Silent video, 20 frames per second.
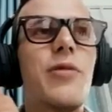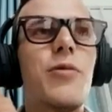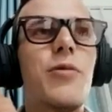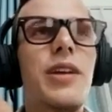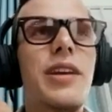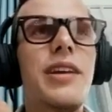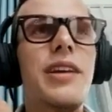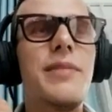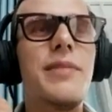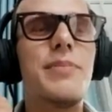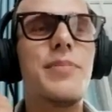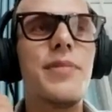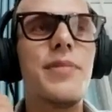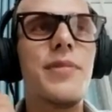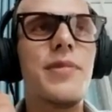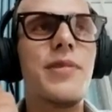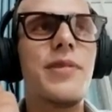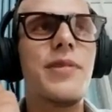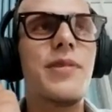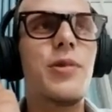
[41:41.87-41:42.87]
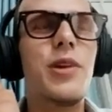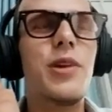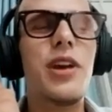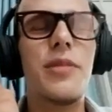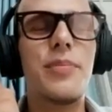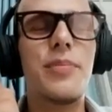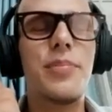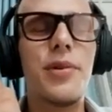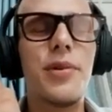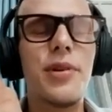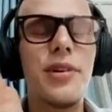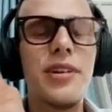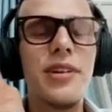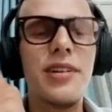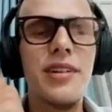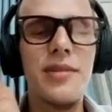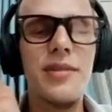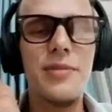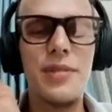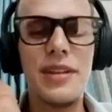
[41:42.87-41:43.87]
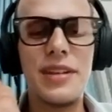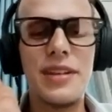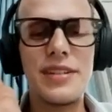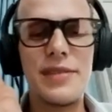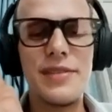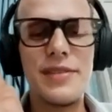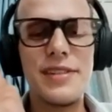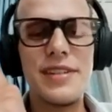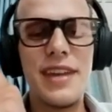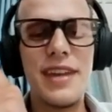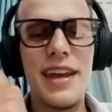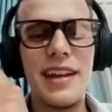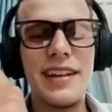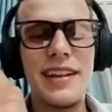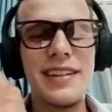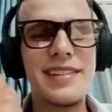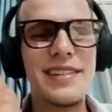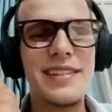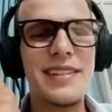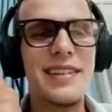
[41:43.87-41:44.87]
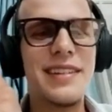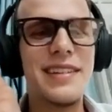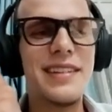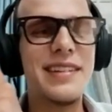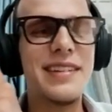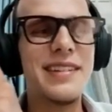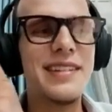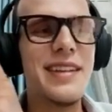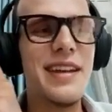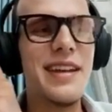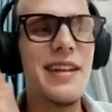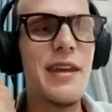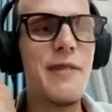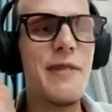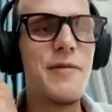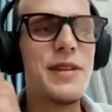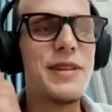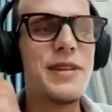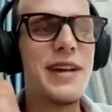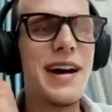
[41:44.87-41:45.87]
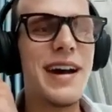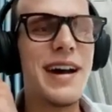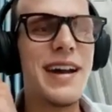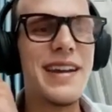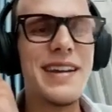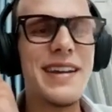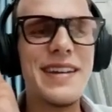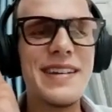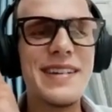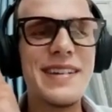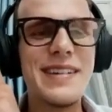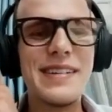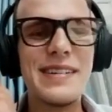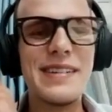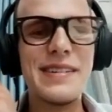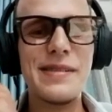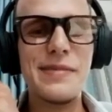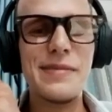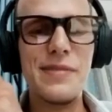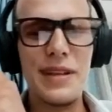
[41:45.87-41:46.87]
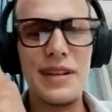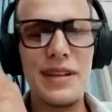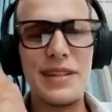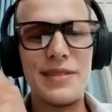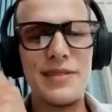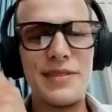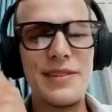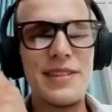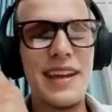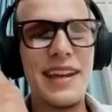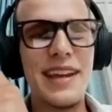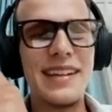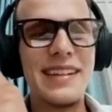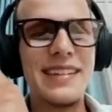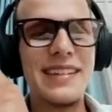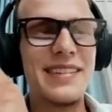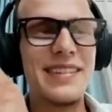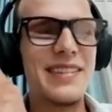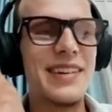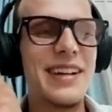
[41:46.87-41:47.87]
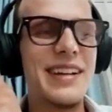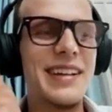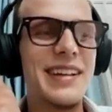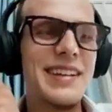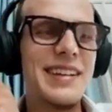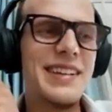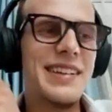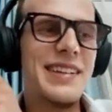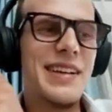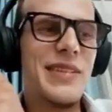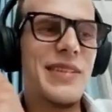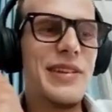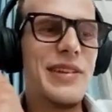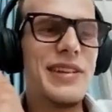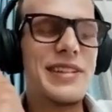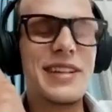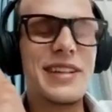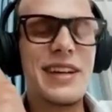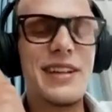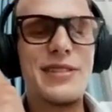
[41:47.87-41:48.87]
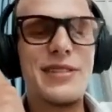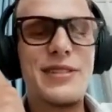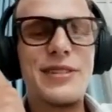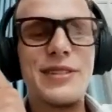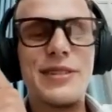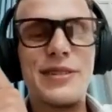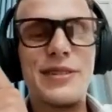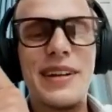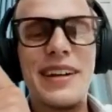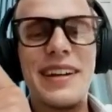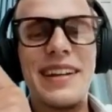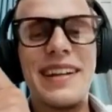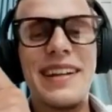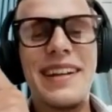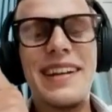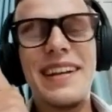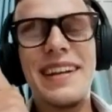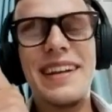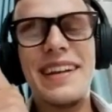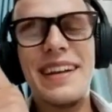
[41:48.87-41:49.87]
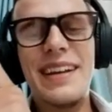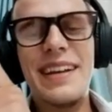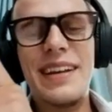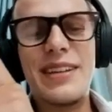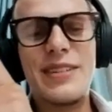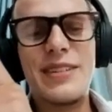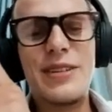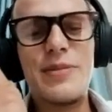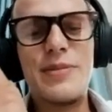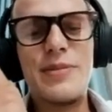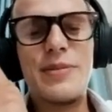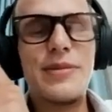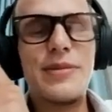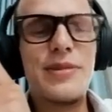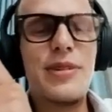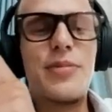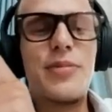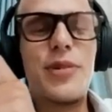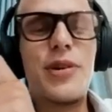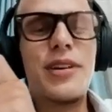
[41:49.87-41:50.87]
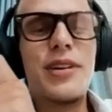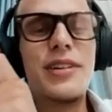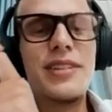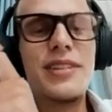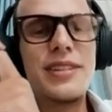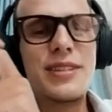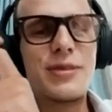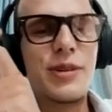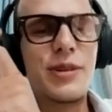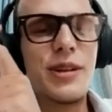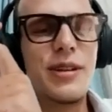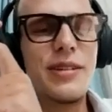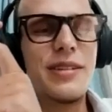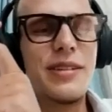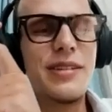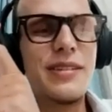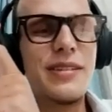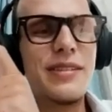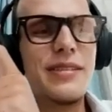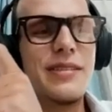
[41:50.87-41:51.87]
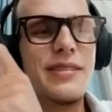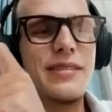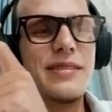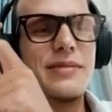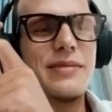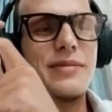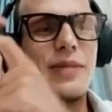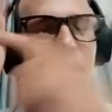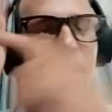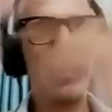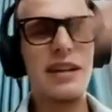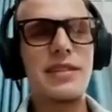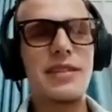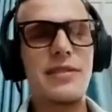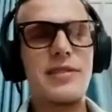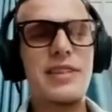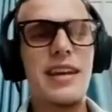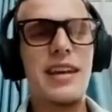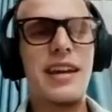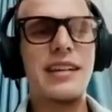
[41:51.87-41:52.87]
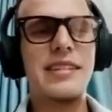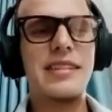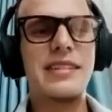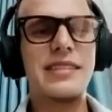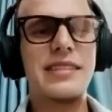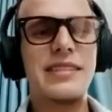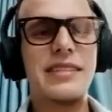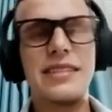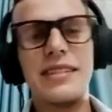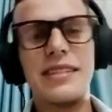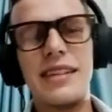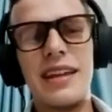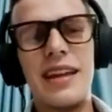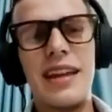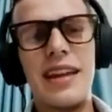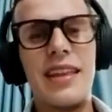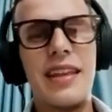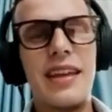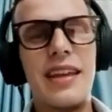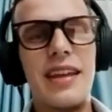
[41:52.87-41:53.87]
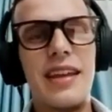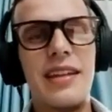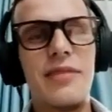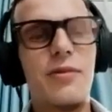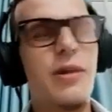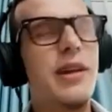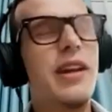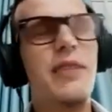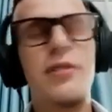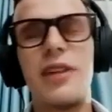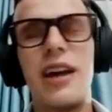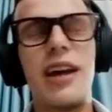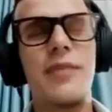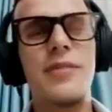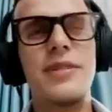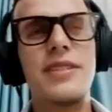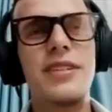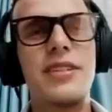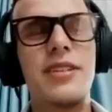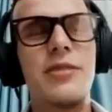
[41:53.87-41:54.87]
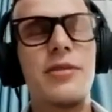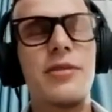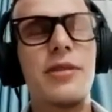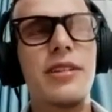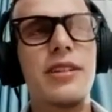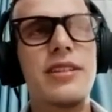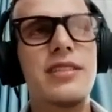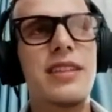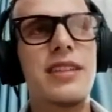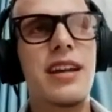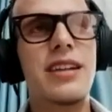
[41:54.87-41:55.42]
we we are born because of sex, and then we die because of sex, right? I mean, it's kind of true, right? Because you're born into this world because of sex, and then whatever happens in your world, it's